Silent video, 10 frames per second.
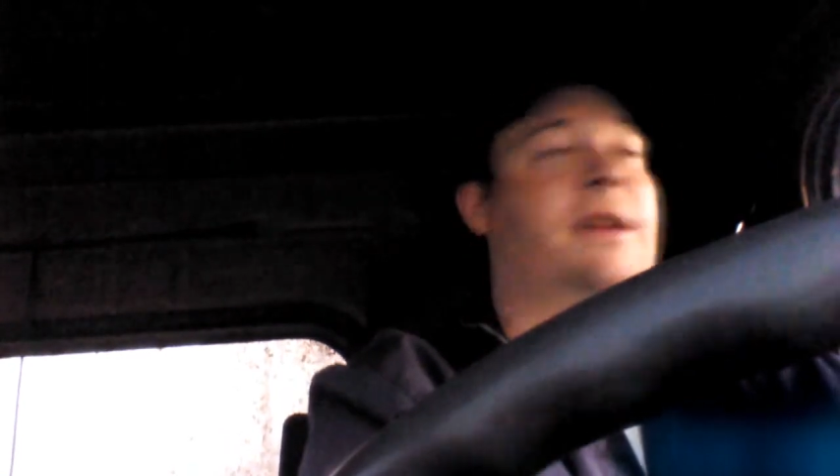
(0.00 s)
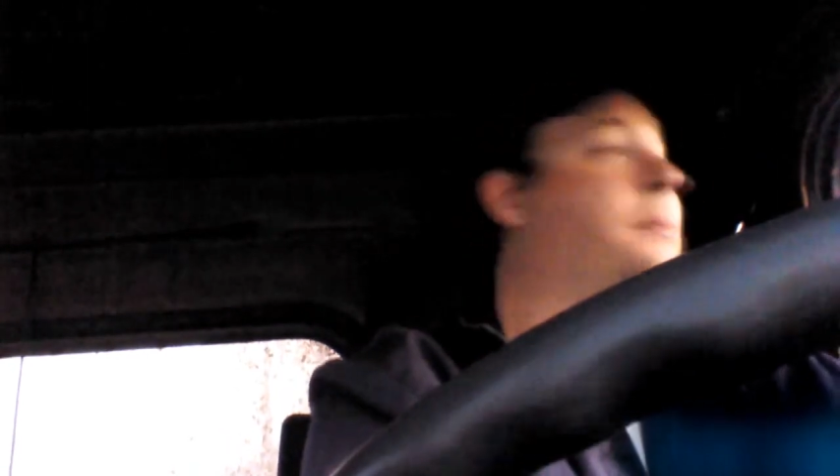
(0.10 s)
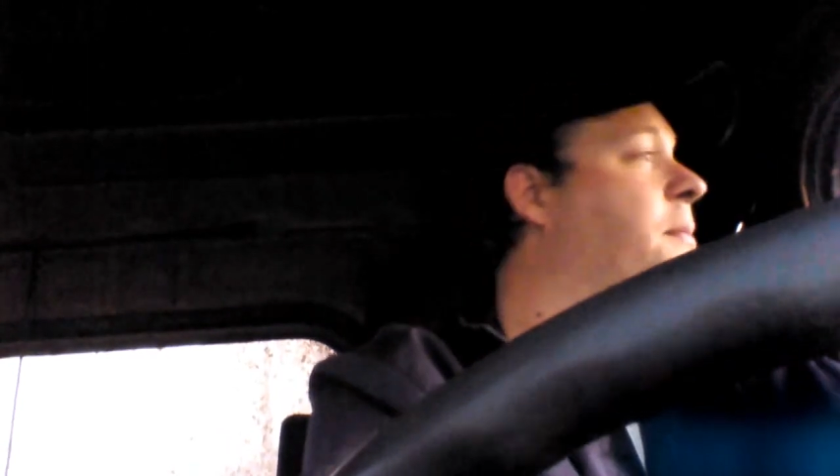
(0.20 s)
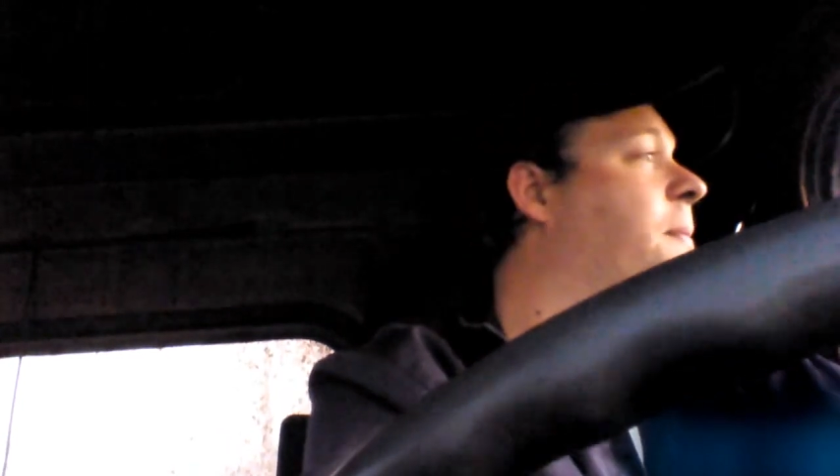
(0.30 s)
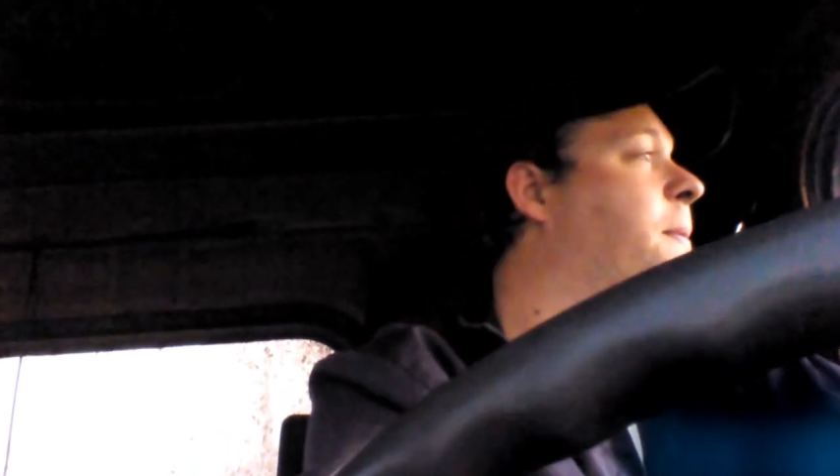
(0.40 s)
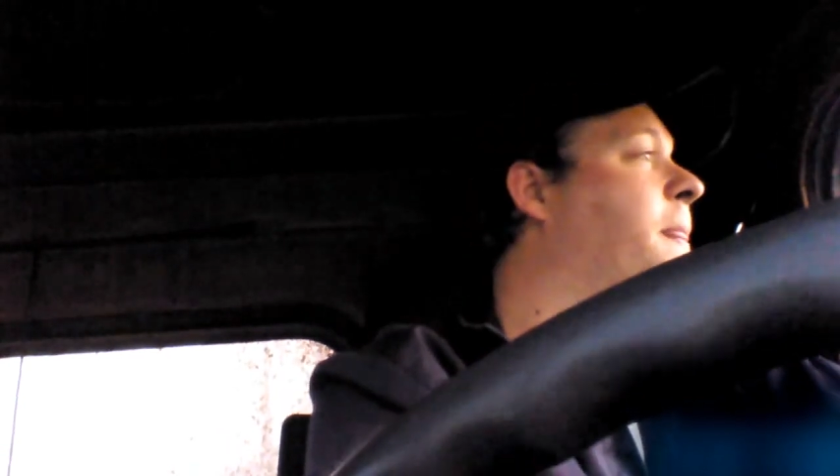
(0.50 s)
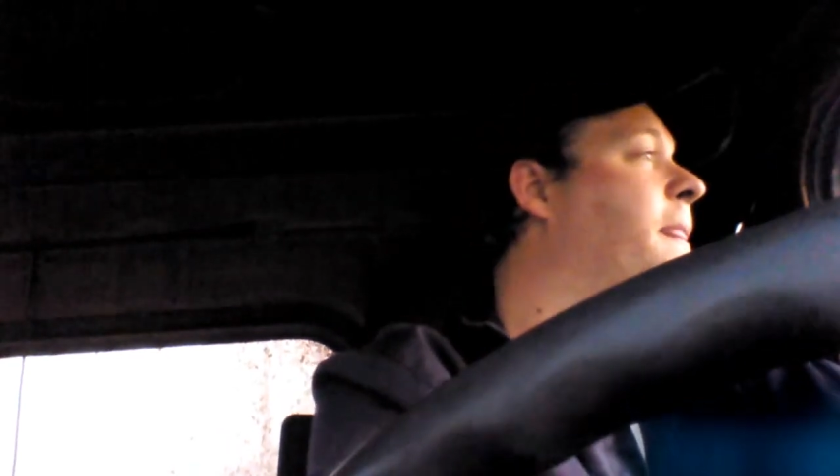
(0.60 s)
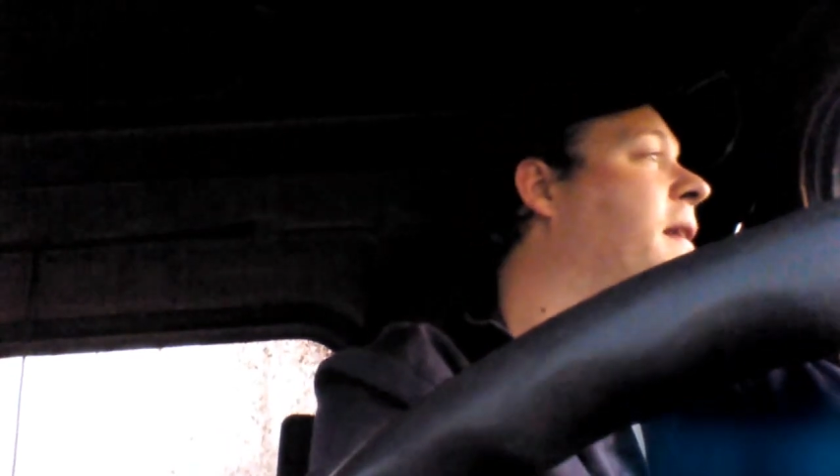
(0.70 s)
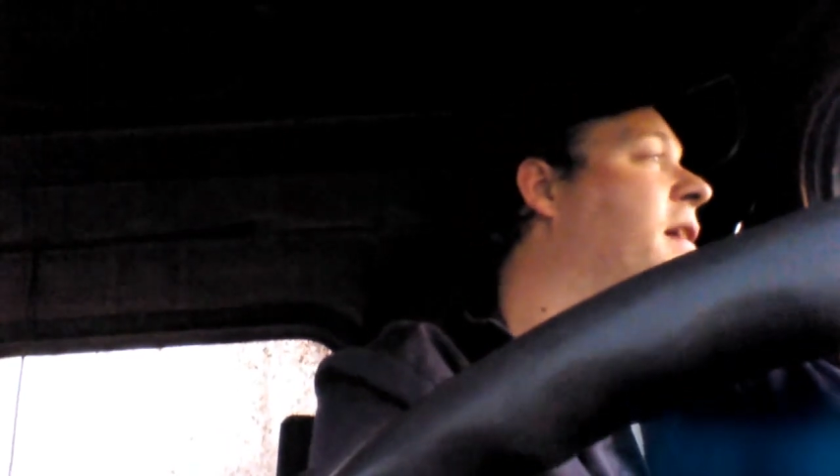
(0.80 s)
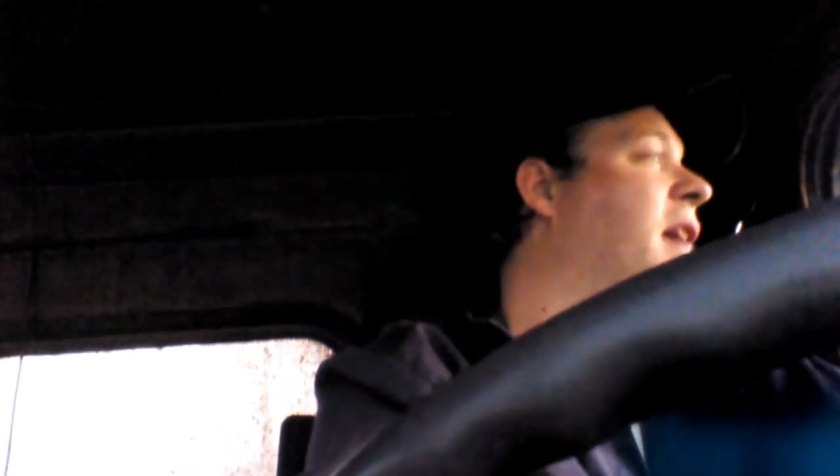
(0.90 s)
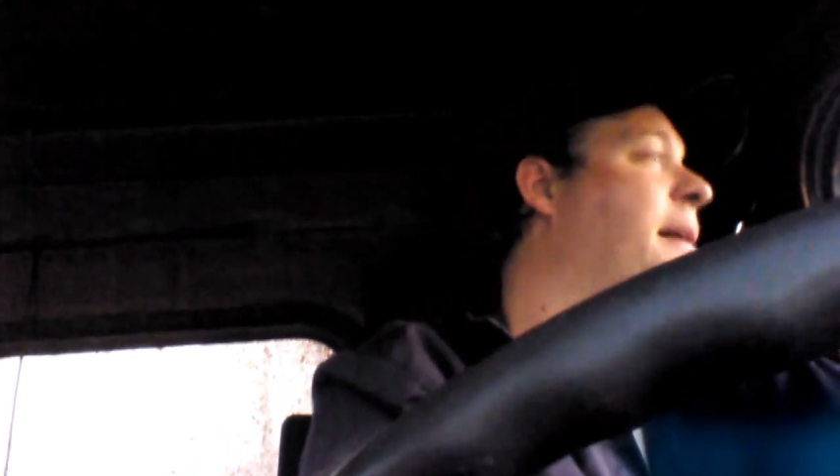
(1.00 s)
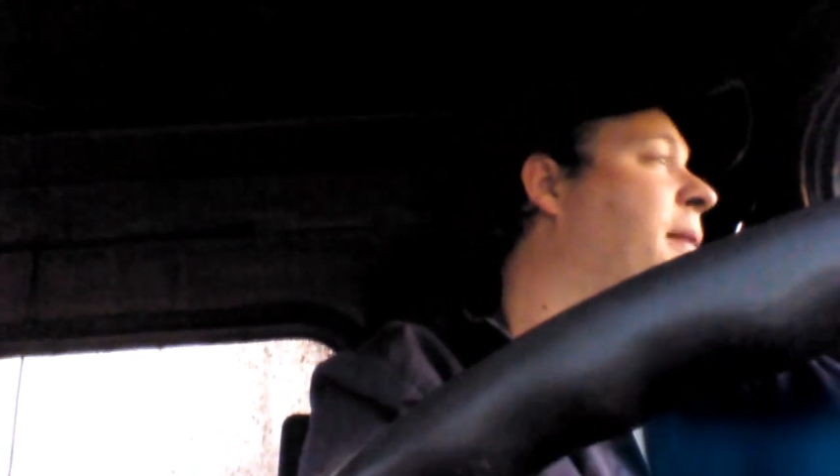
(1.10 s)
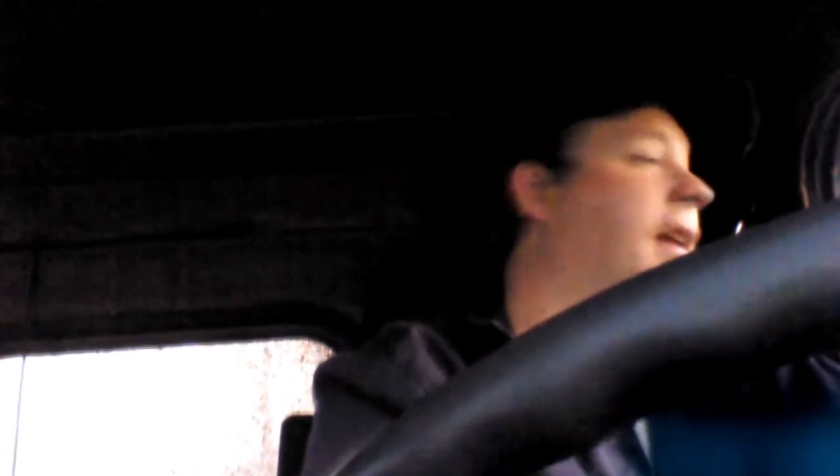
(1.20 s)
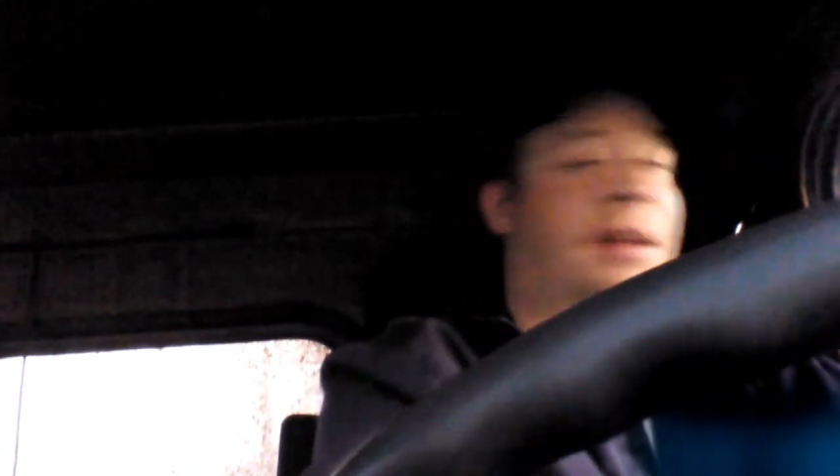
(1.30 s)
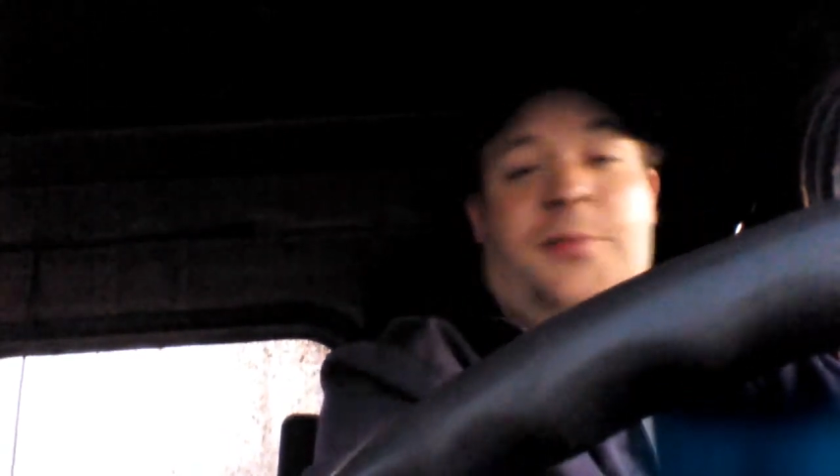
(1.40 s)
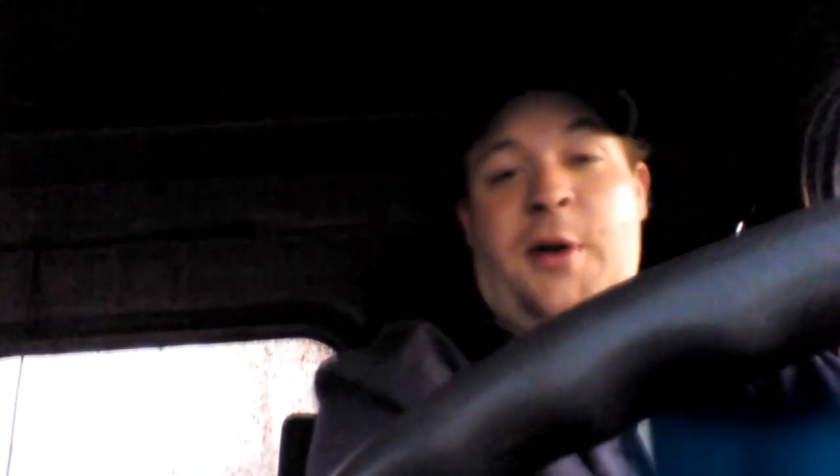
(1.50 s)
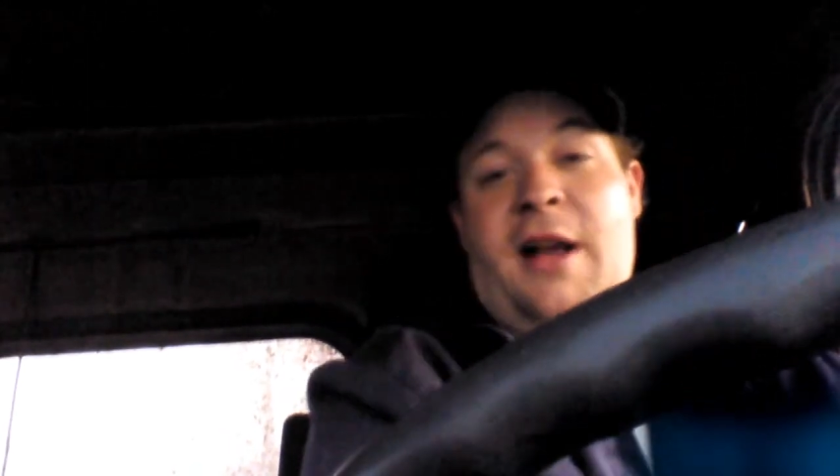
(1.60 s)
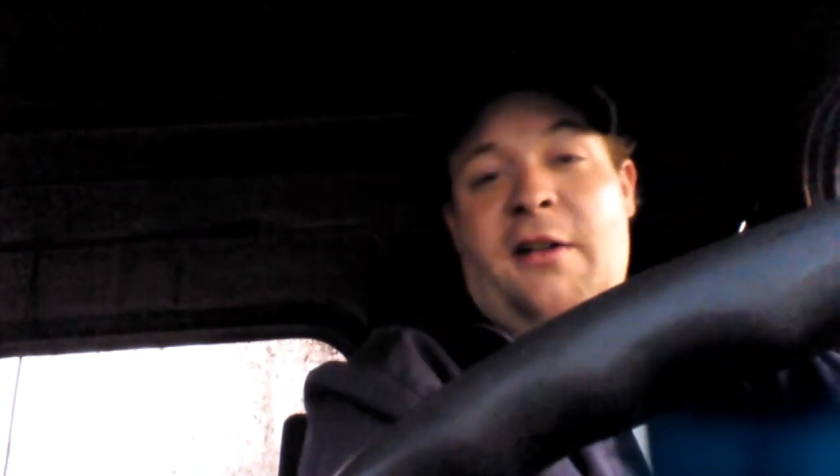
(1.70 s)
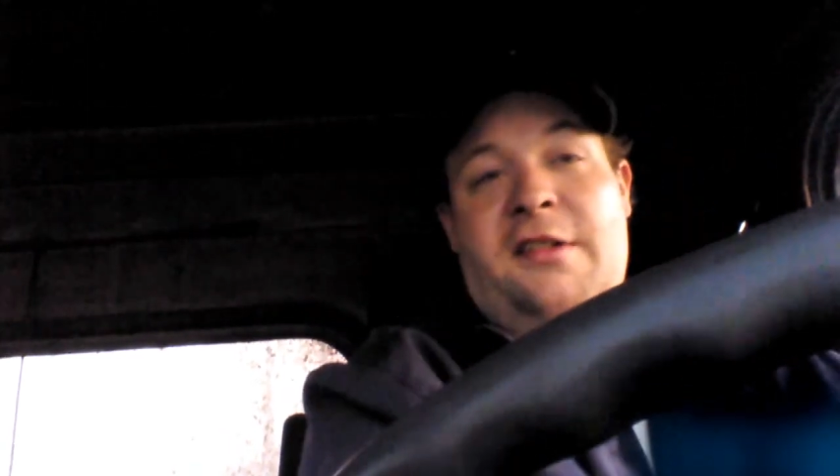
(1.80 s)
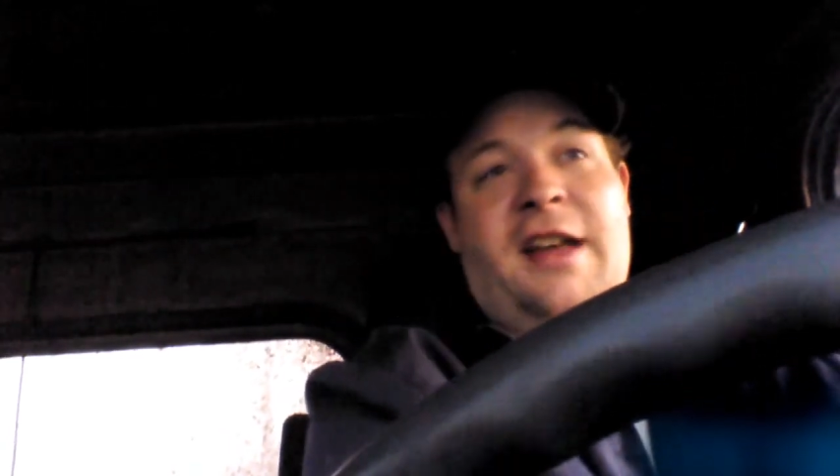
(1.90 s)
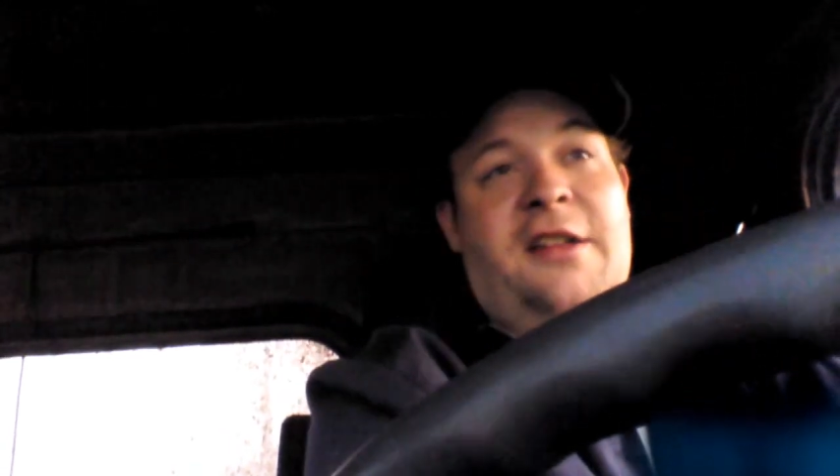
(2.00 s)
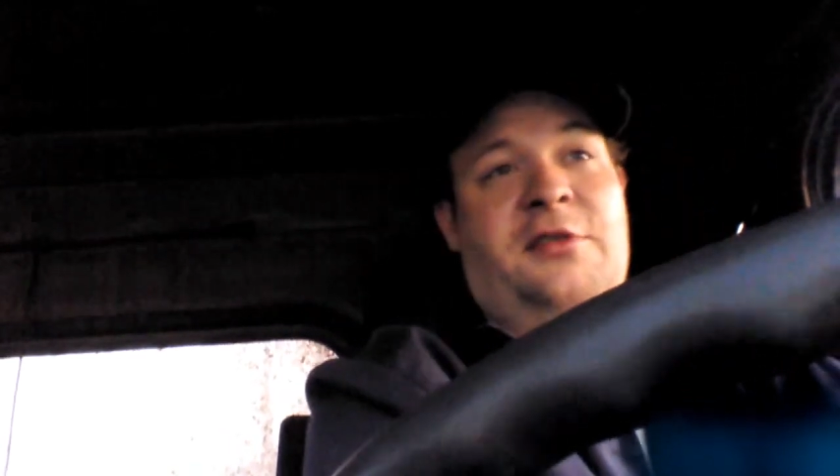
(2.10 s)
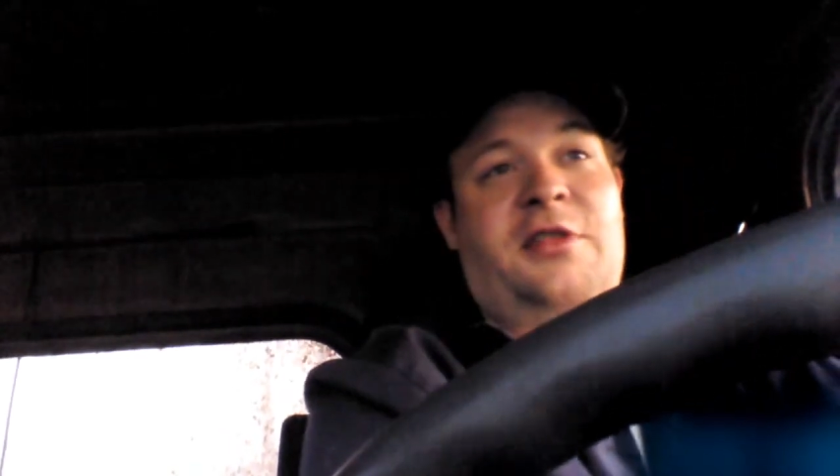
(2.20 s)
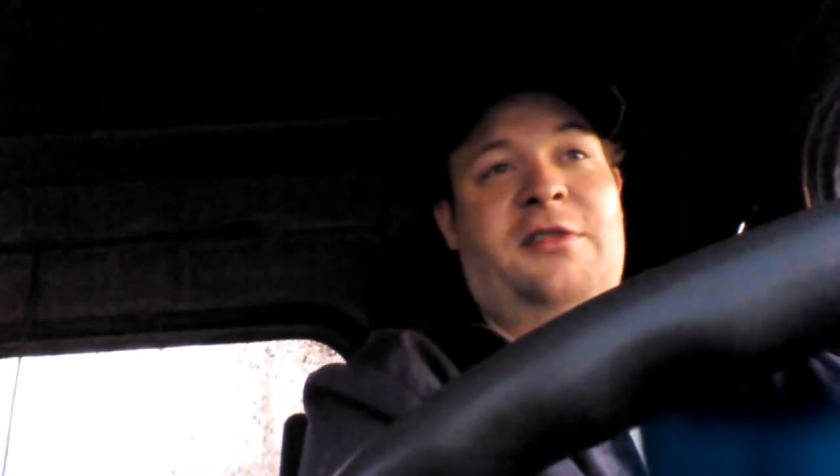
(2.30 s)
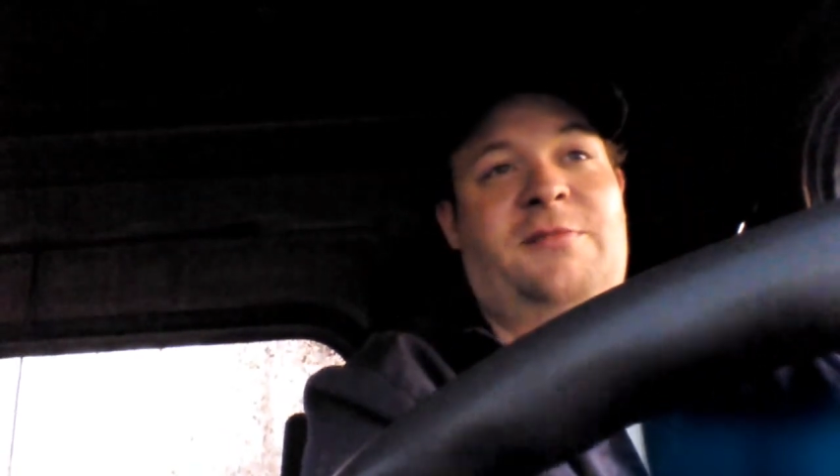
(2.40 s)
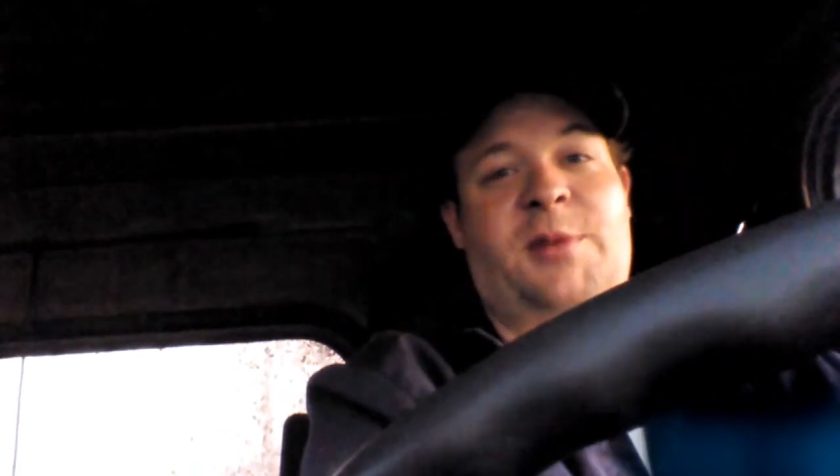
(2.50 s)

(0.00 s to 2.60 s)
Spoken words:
I'm getting $3 extra